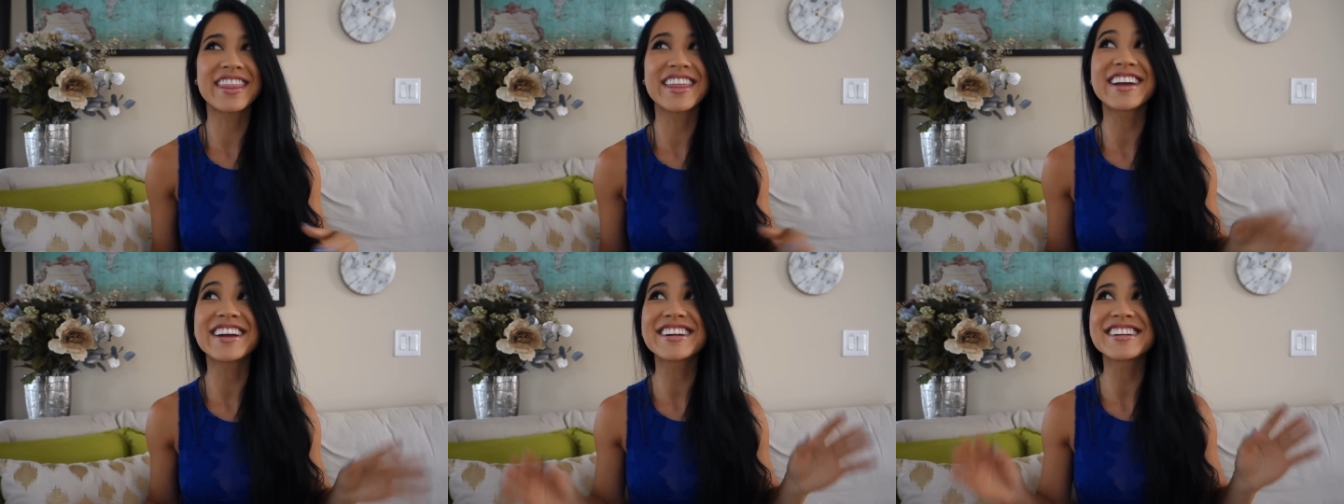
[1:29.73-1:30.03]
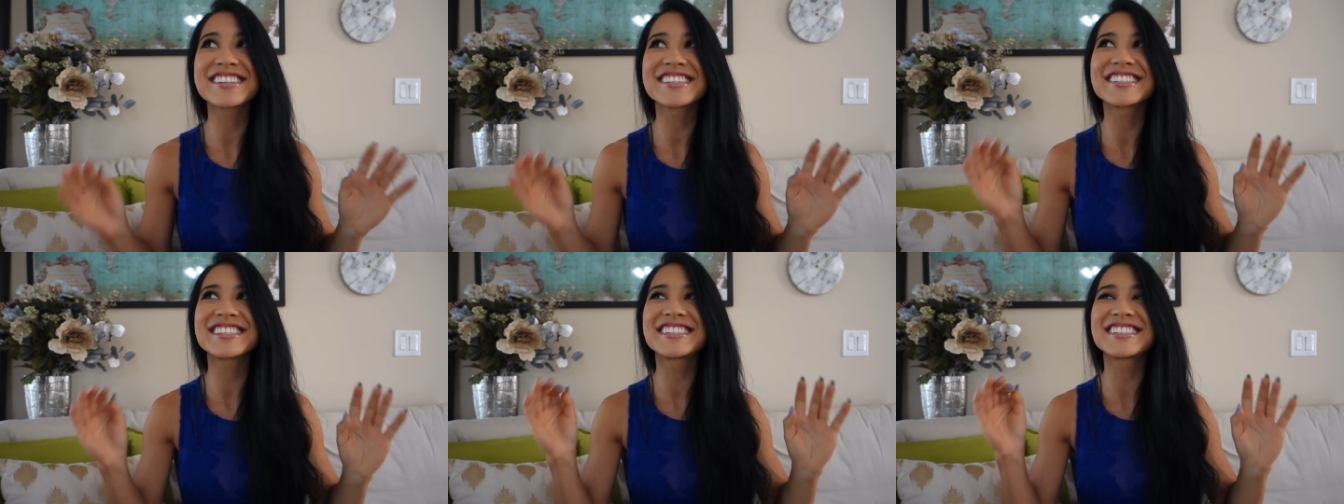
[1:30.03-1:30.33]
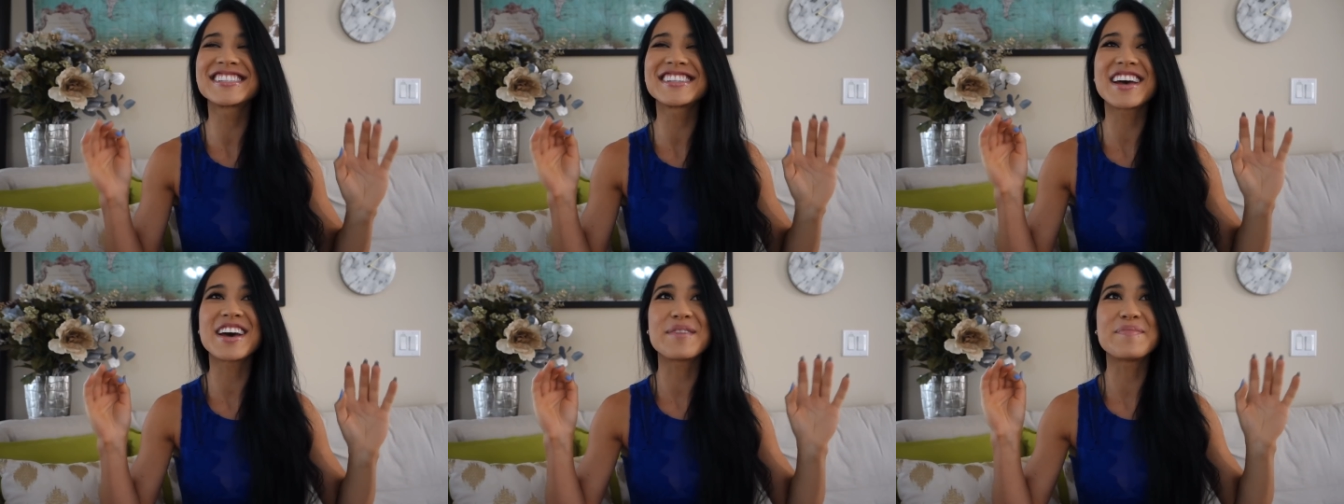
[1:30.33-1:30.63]

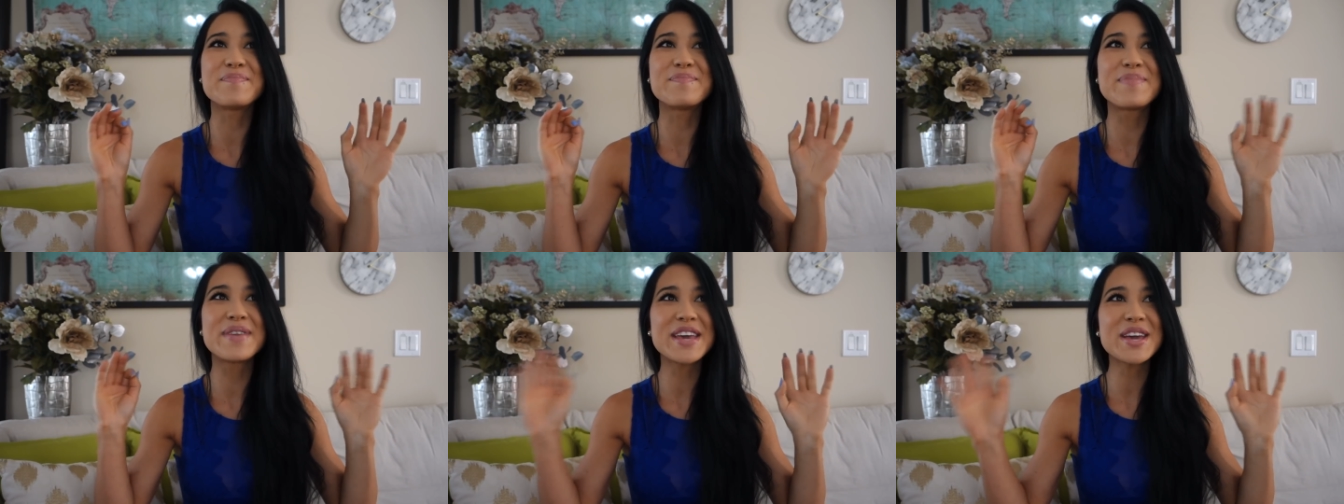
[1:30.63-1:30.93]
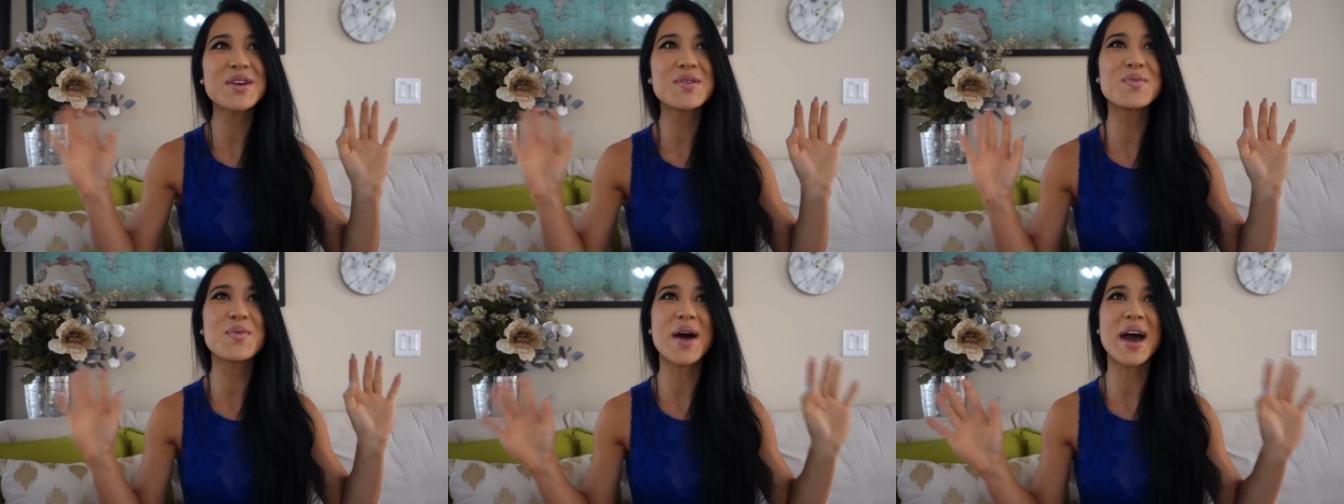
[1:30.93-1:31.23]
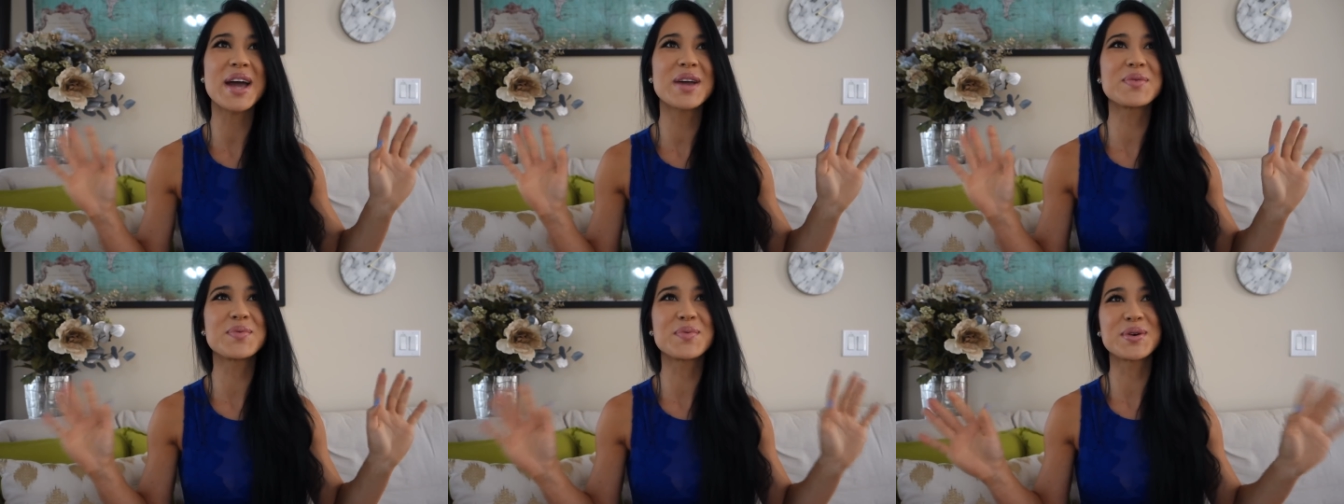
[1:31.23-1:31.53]
There's a big
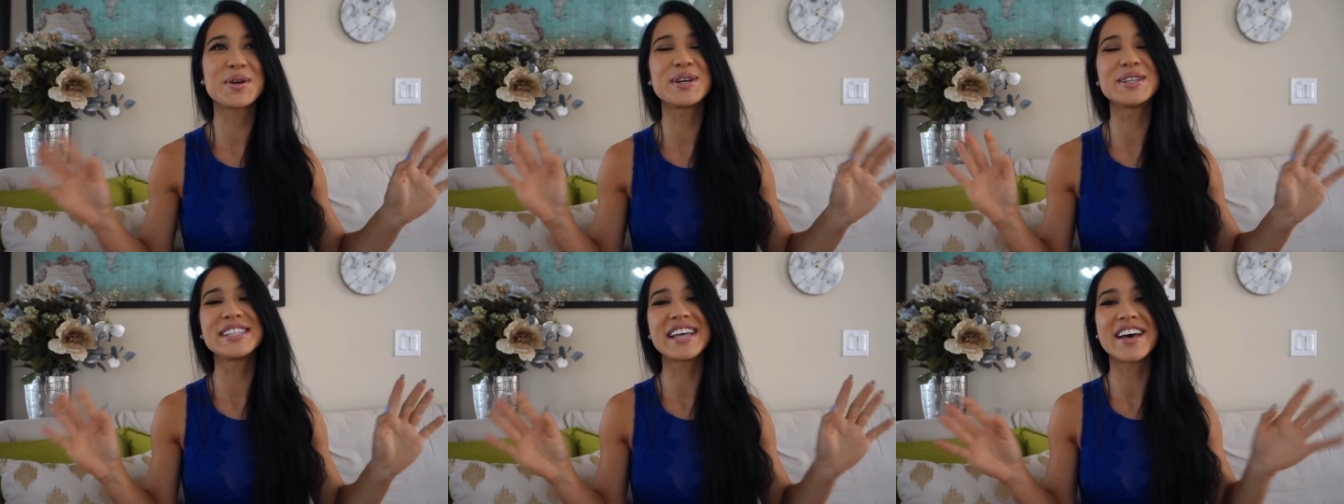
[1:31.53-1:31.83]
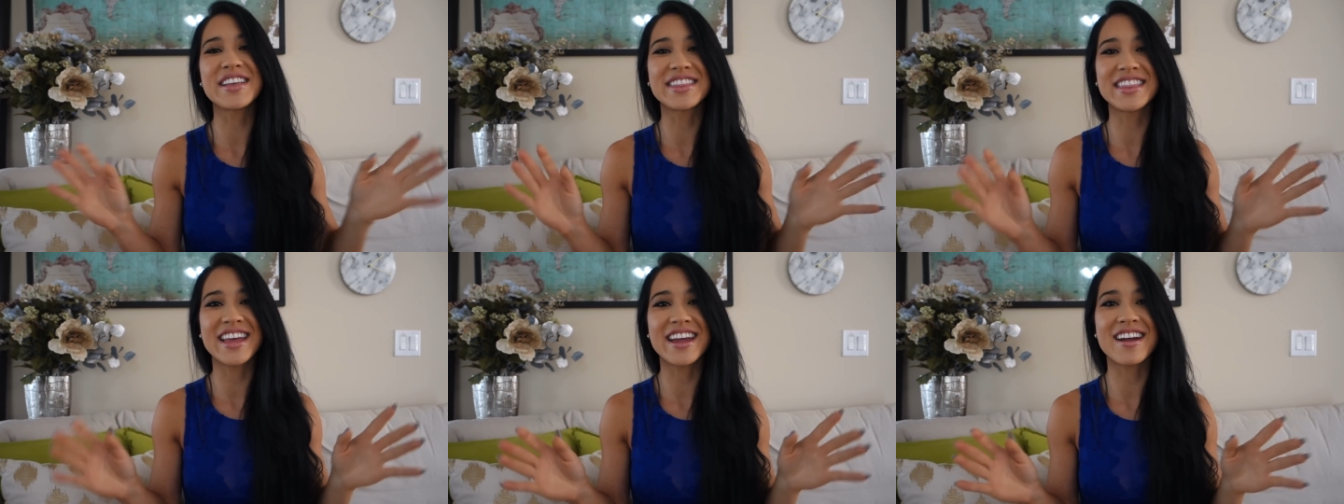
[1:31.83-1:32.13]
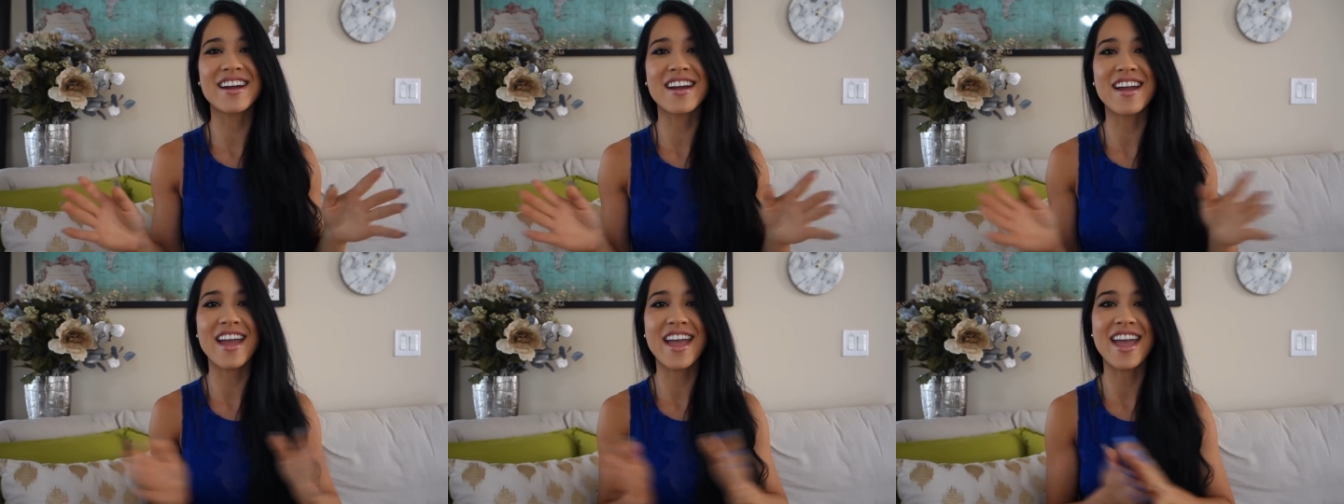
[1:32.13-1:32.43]
wide world out there,